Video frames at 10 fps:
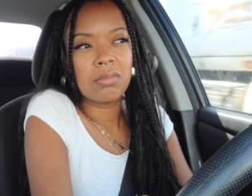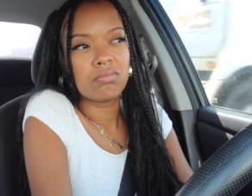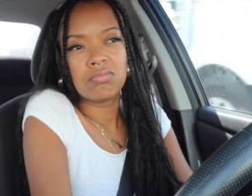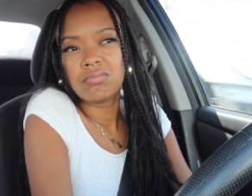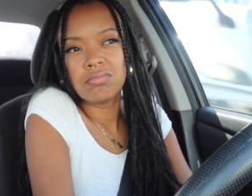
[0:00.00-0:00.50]

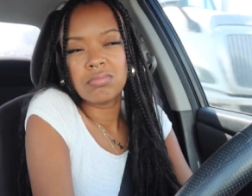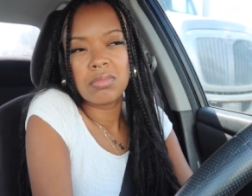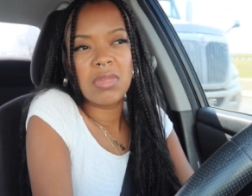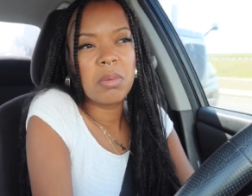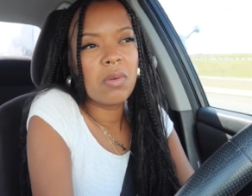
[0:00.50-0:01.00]

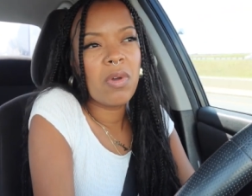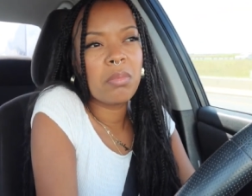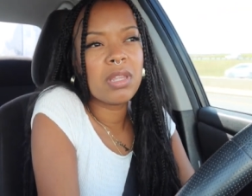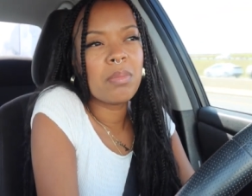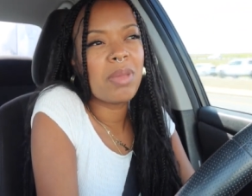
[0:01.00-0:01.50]
Maybe you want
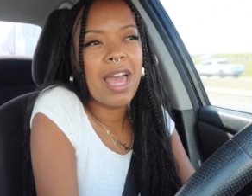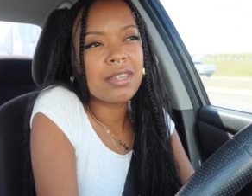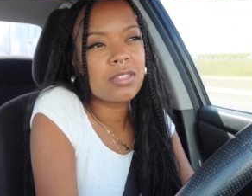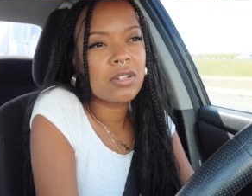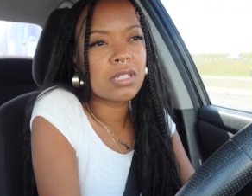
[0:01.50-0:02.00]
to be the
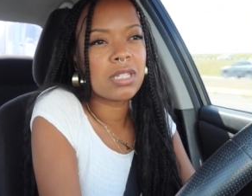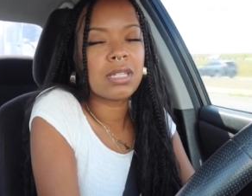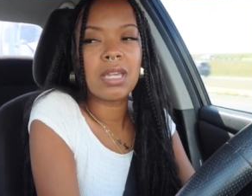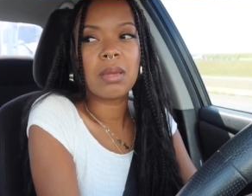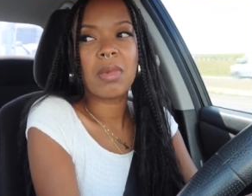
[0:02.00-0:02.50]
baddest nurse in the
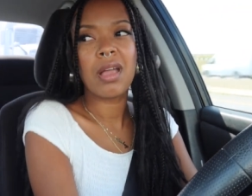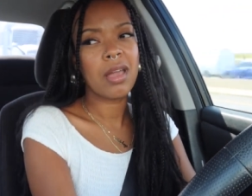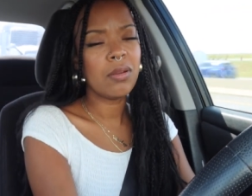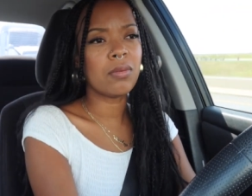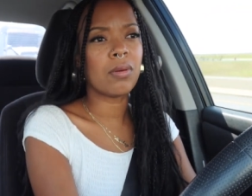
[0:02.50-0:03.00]
game.
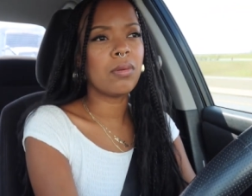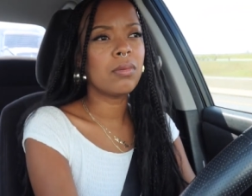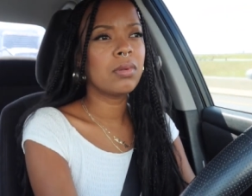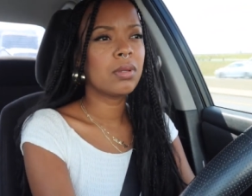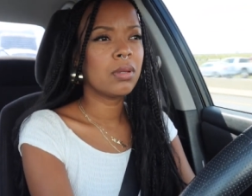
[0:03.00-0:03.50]
I don't
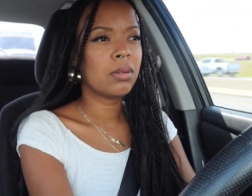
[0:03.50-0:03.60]
know.